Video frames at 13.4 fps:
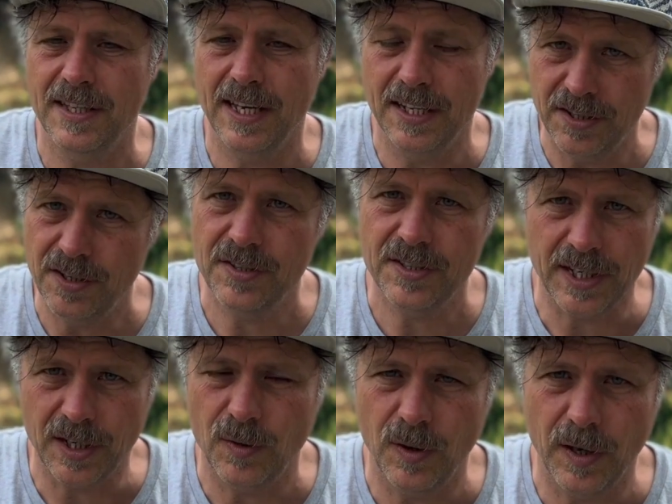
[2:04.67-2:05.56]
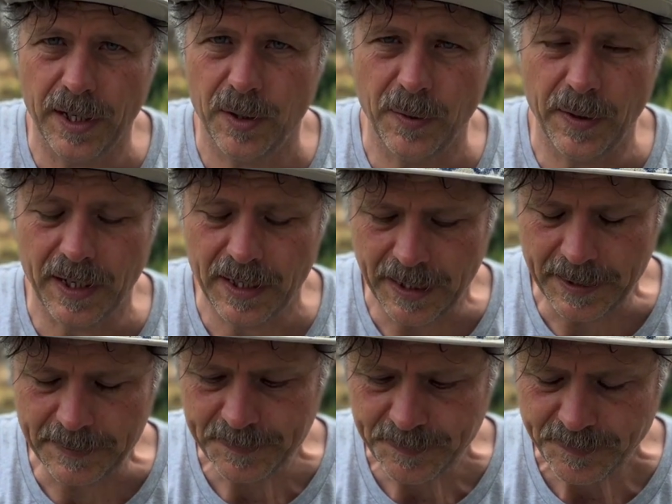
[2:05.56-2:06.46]
they do sink quite
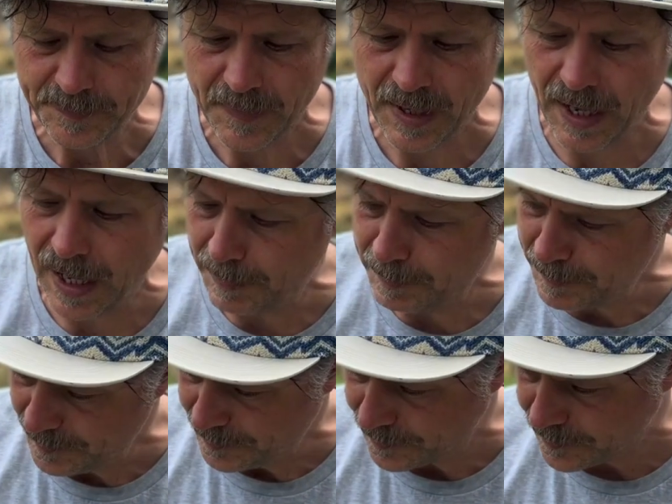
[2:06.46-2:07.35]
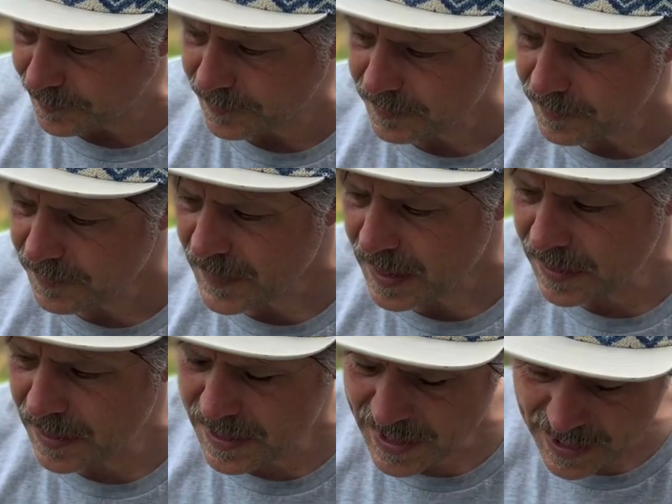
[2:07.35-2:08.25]
quickly.
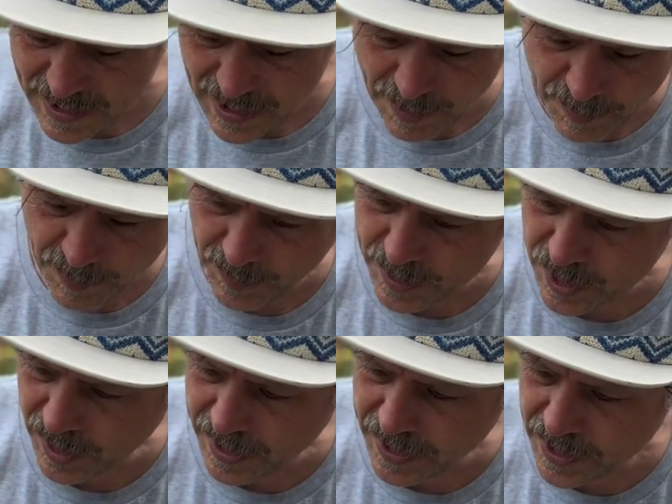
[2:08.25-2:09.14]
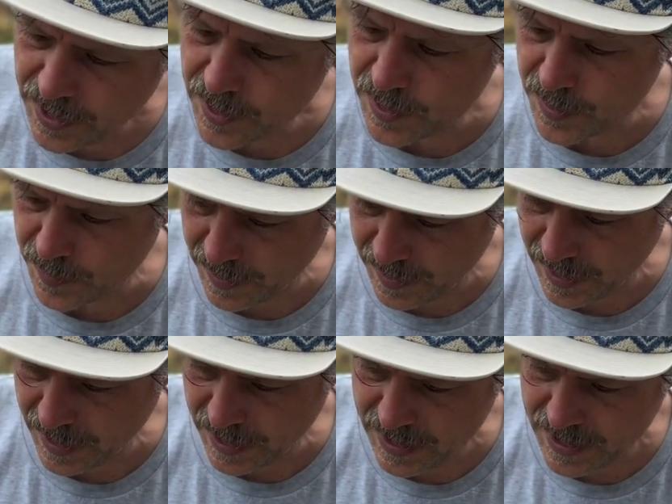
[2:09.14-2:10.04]
The setup which I use with
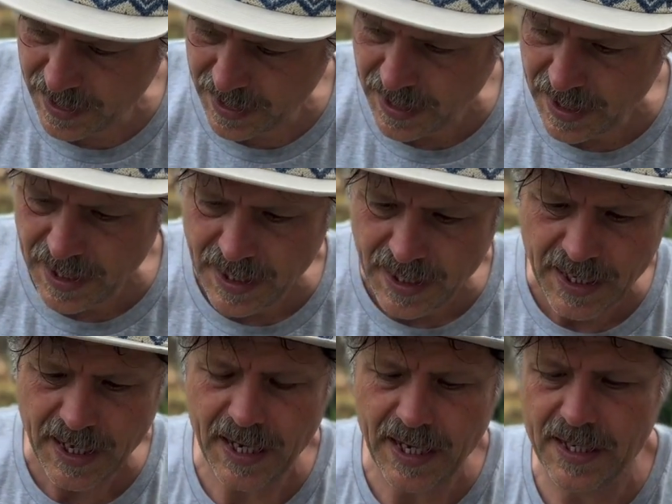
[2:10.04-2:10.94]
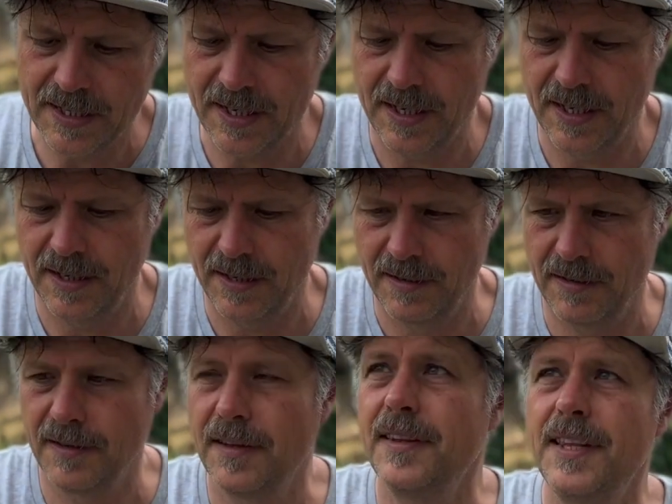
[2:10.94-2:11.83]
these is
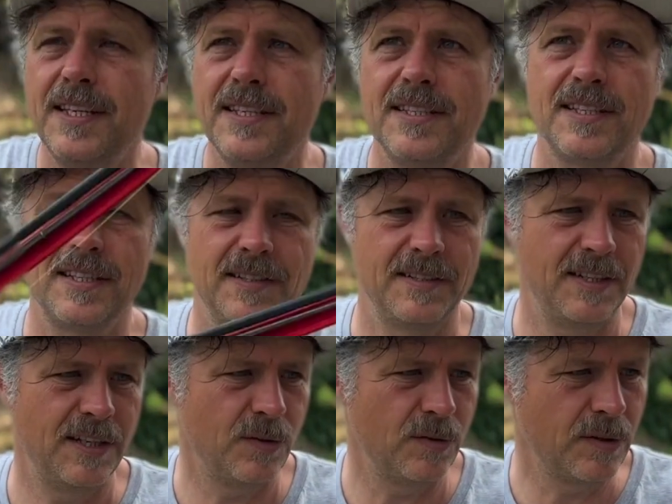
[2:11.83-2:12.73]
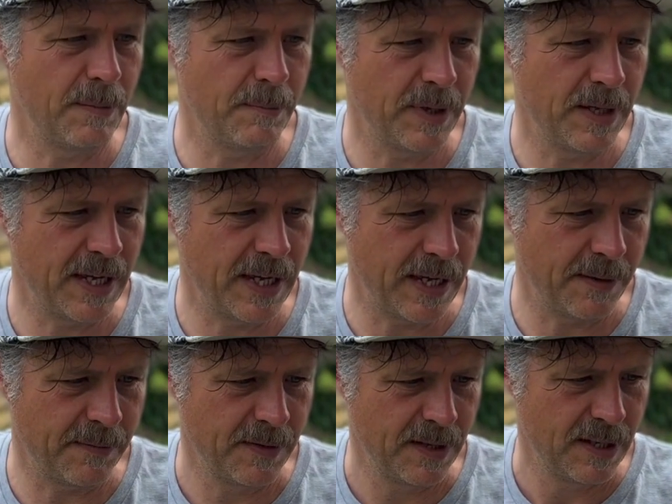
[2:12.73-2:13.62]
this little number
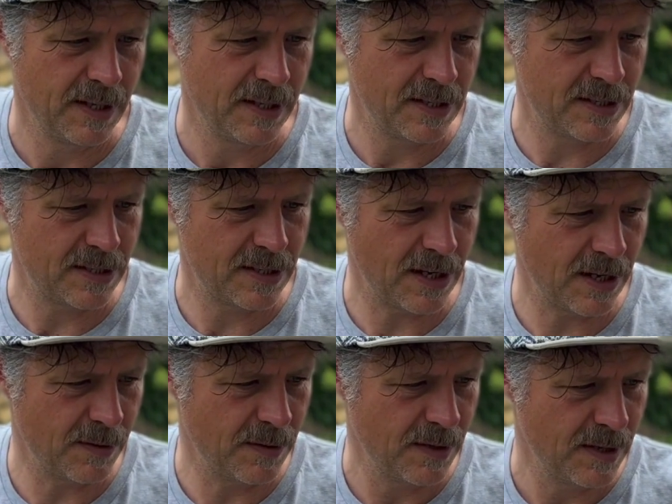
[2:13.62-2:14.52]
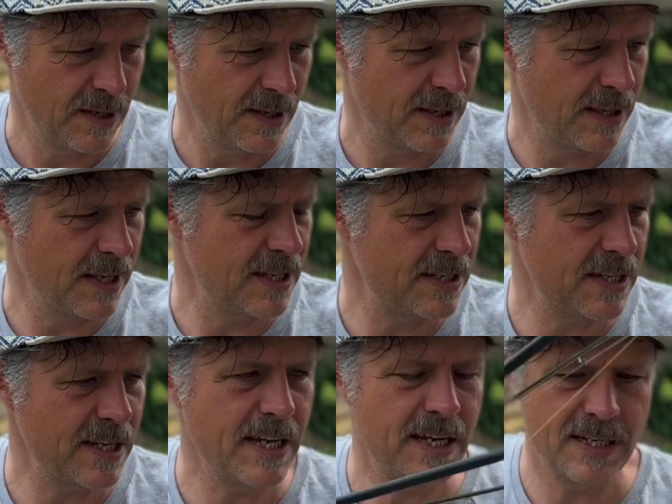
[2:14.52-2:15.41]
here. So this
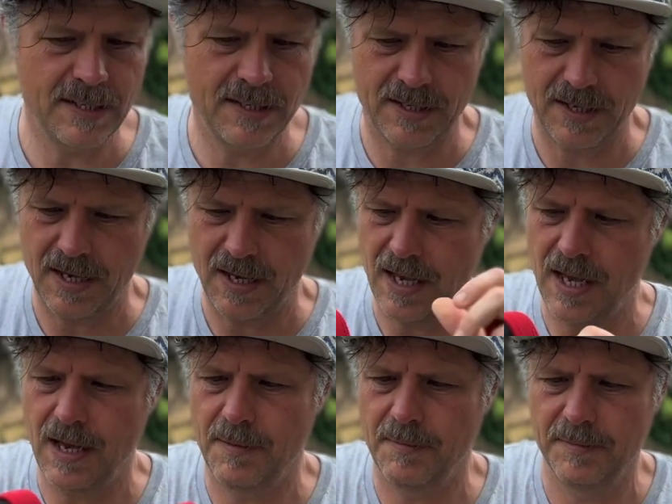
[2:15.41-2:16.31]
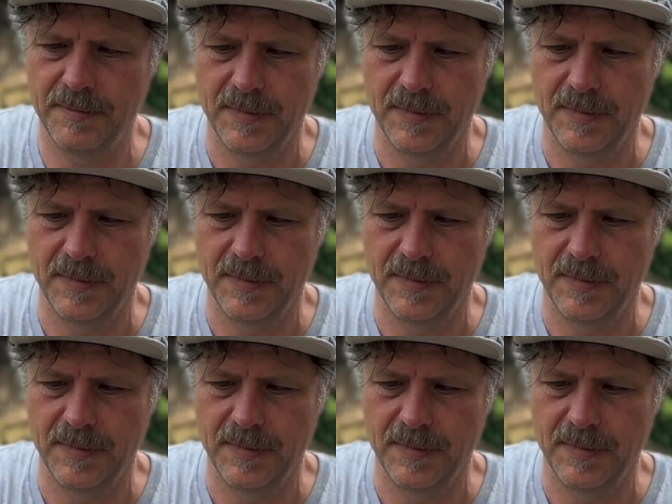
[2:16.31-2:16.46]
is, now